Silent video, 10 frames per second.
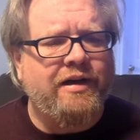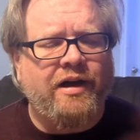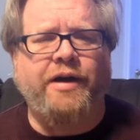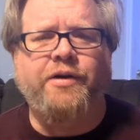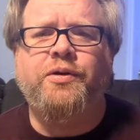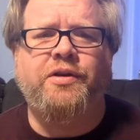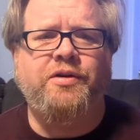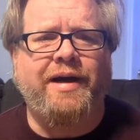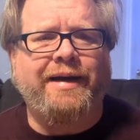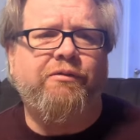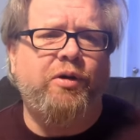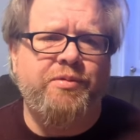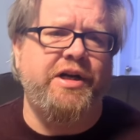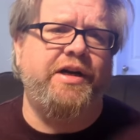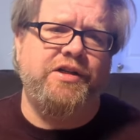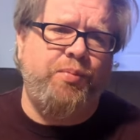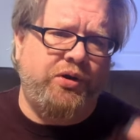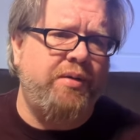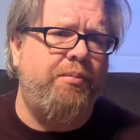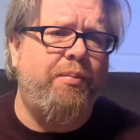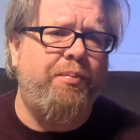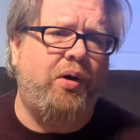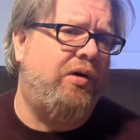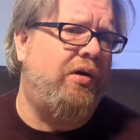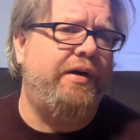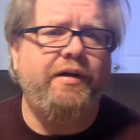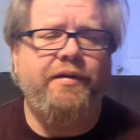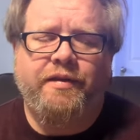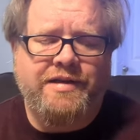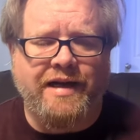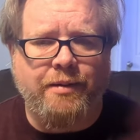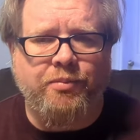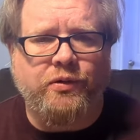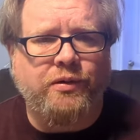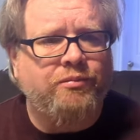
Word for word: I took the dining room chairs, put them up on the table,